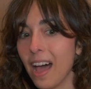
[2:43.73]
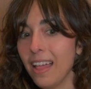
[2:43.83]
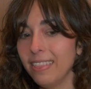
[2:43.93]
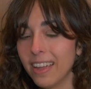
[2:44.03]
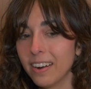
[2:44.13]

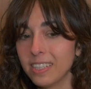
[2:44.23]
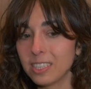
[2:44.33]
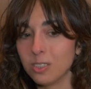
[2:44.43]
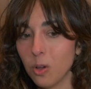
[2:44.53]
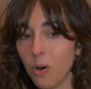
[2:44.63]
there
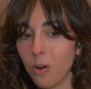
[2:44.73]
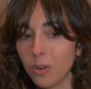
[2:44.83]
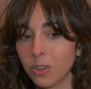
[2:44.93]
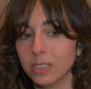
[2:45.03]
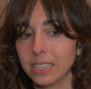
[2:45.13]
is no
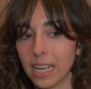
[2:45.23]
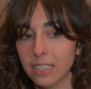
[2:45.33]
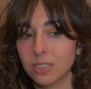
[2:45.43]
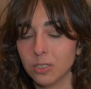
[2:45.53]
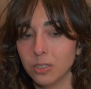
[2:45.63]

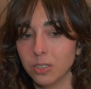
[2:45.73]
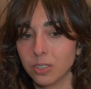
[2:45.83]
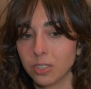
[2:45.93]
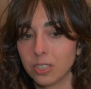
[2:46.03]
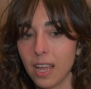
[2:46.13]

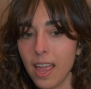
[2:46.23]
consensus